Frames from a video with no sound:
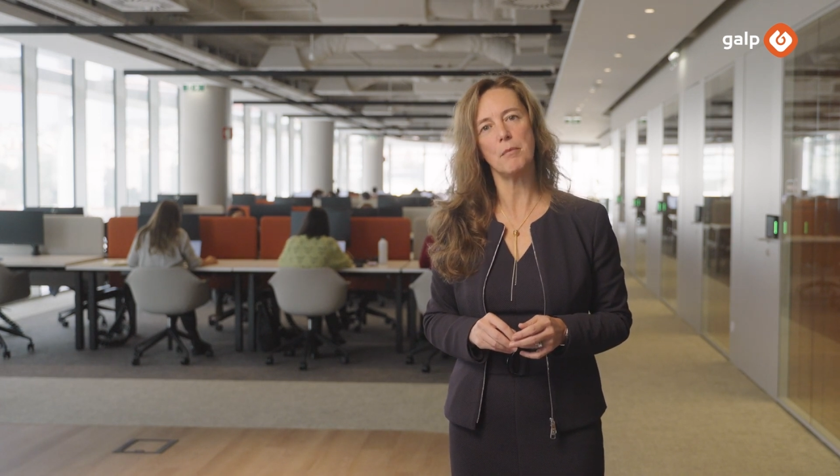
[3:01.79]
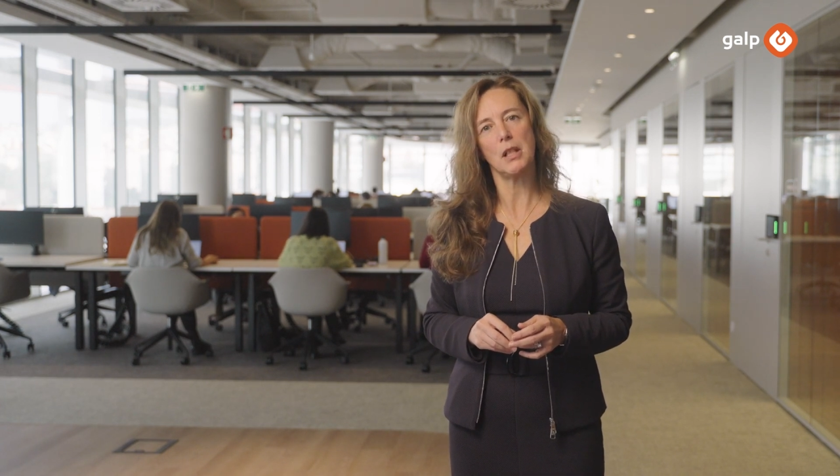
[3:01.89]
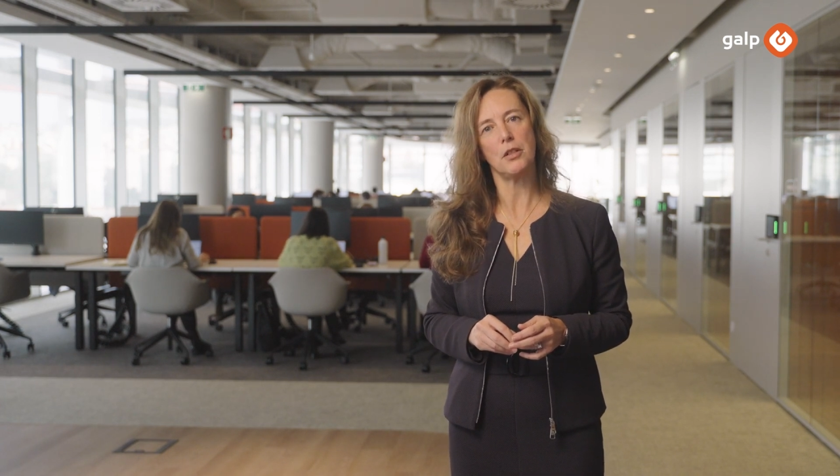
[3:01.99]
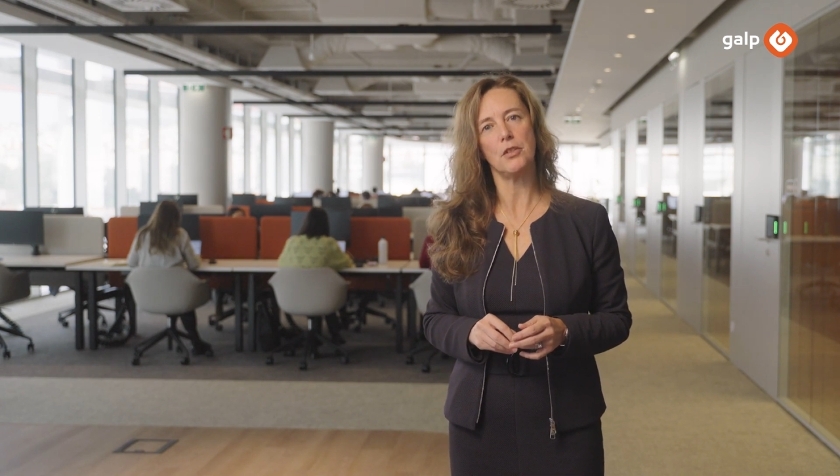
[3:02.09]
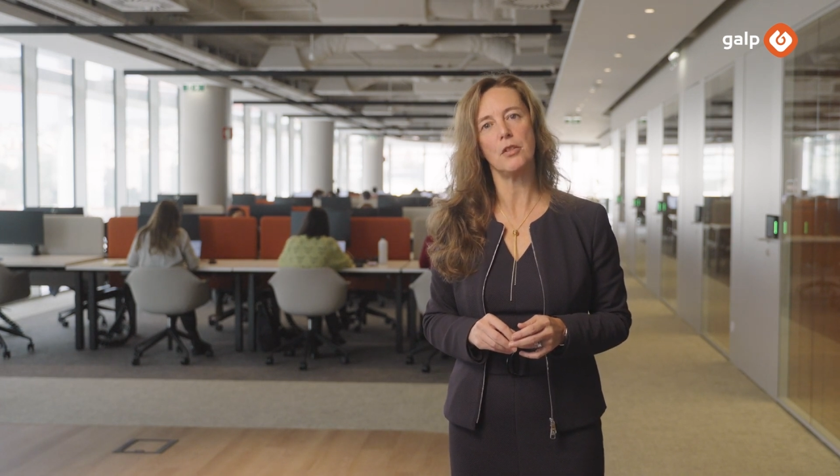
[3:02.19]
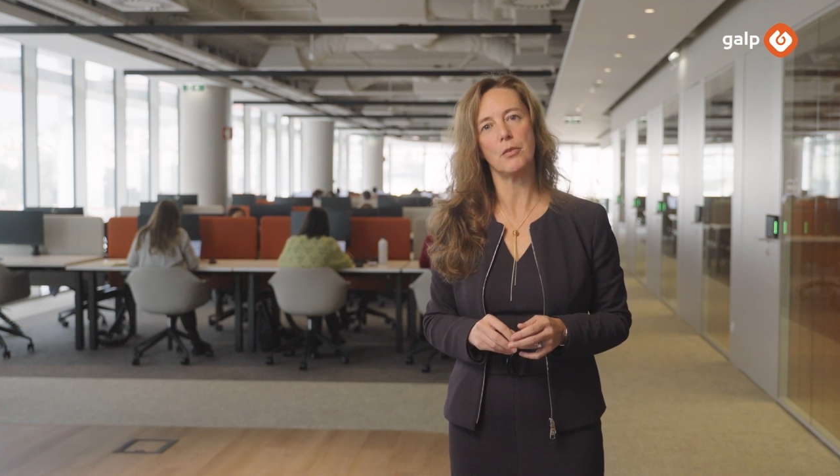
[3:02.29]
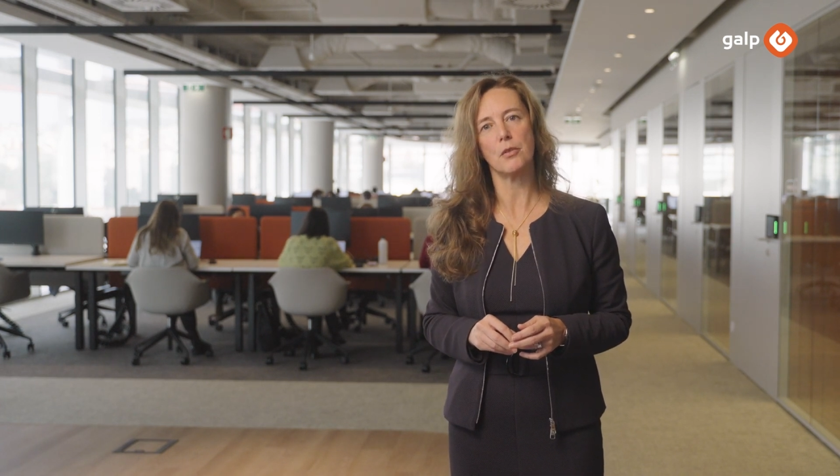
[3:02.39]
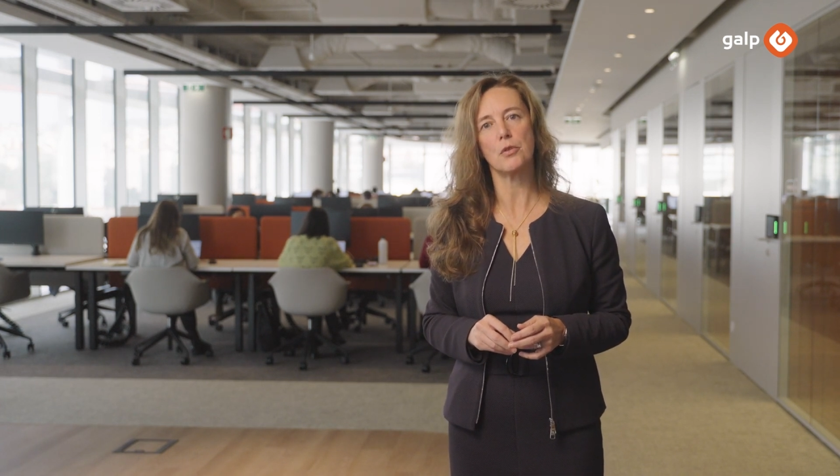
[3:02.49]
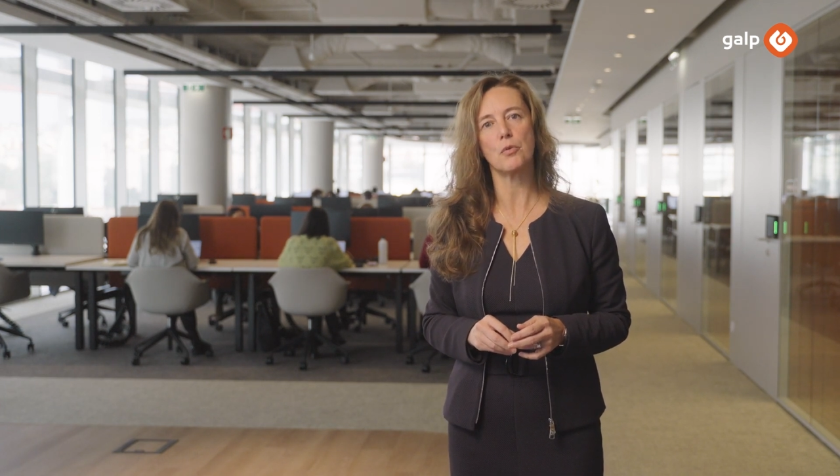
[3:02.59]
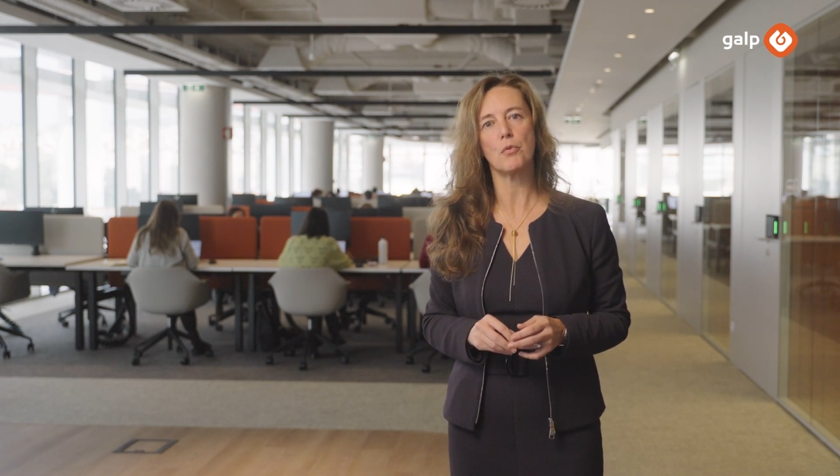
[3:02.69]
million
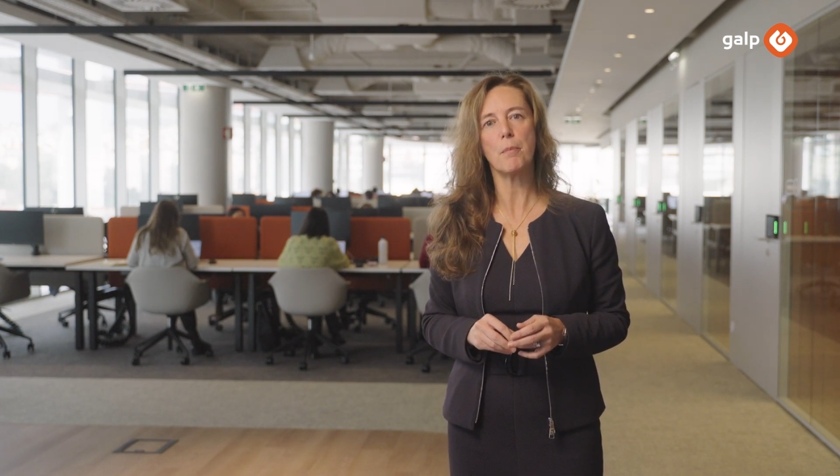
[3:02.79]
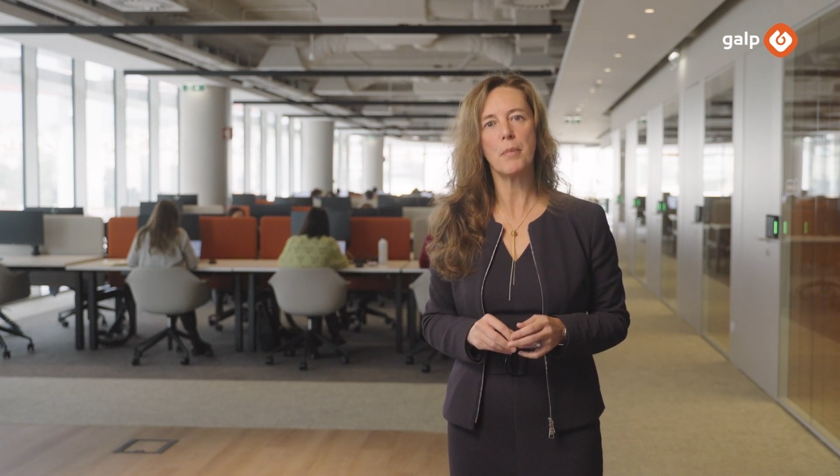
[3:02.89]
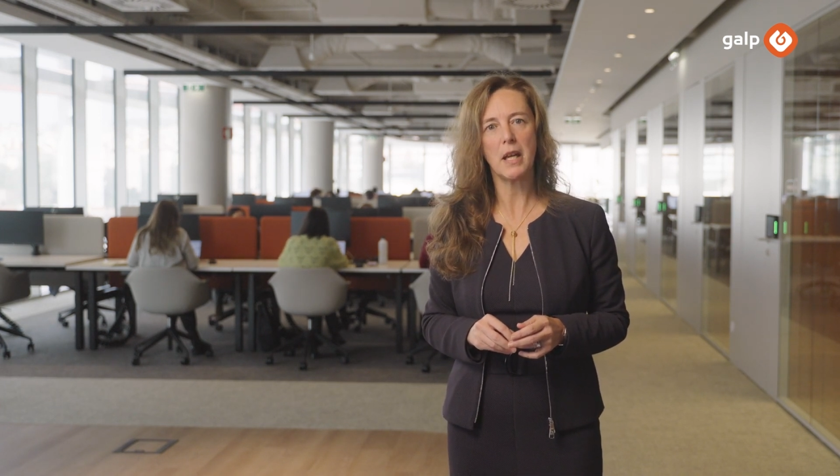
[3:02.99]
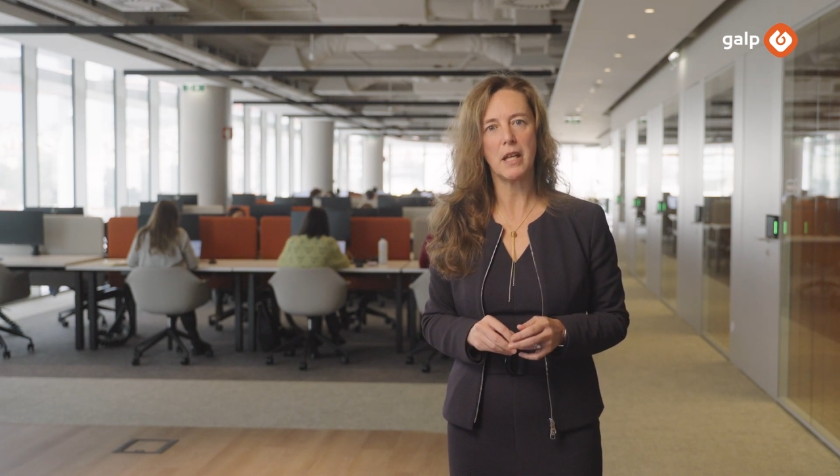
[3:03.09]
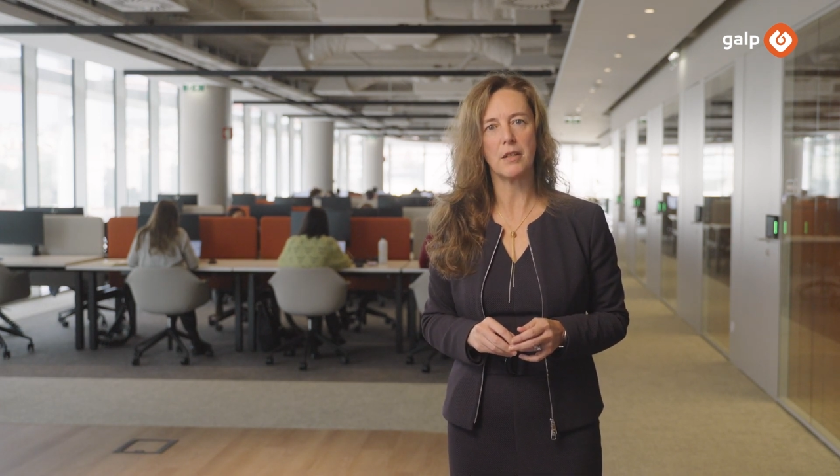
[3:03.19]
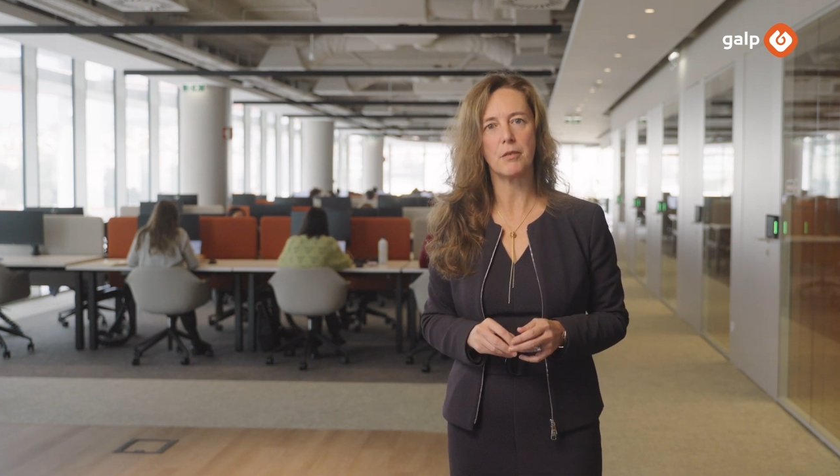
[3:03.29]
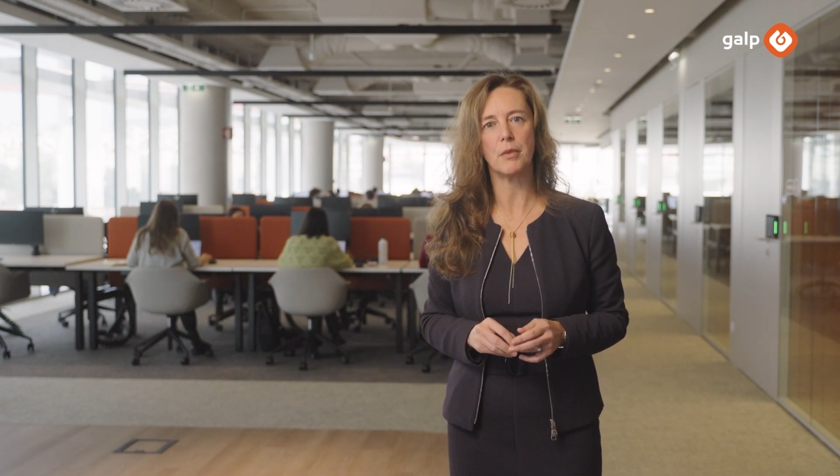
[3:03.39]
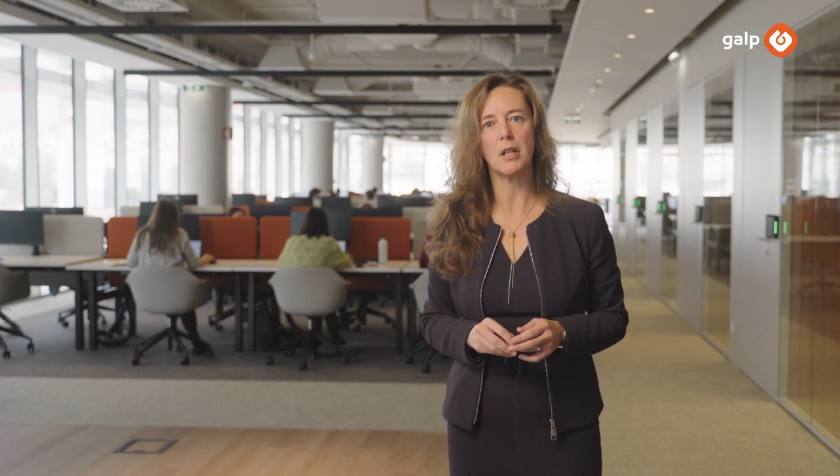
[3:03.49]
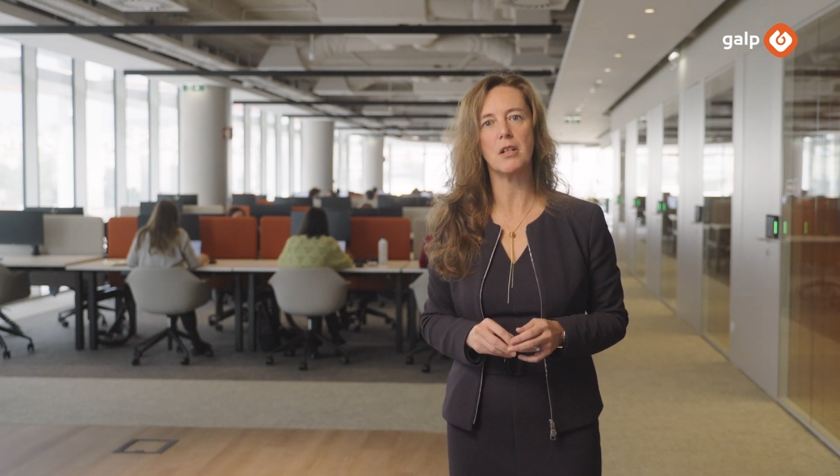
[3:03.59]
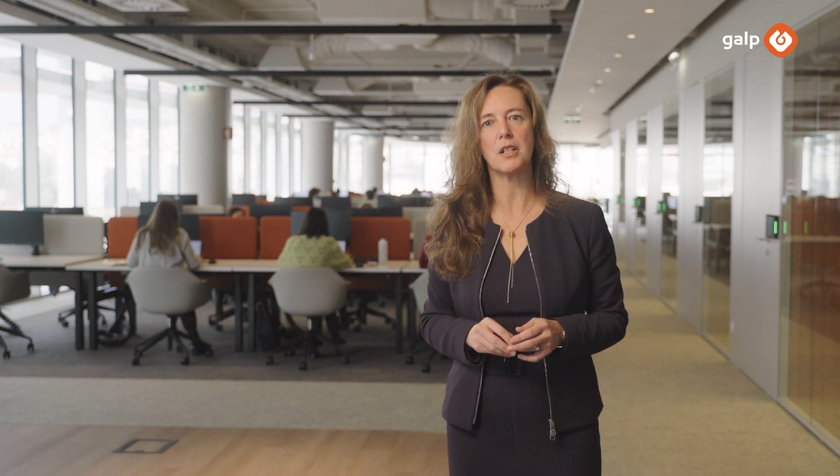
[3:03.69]
euros were paid
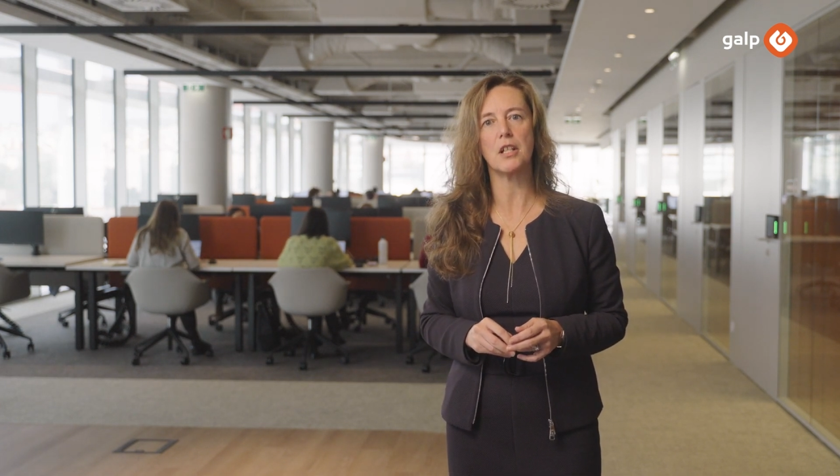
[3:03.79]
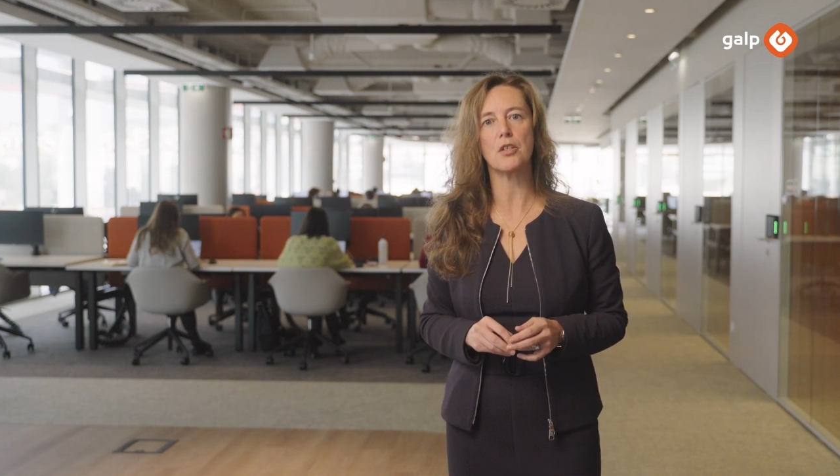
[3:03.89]
regarding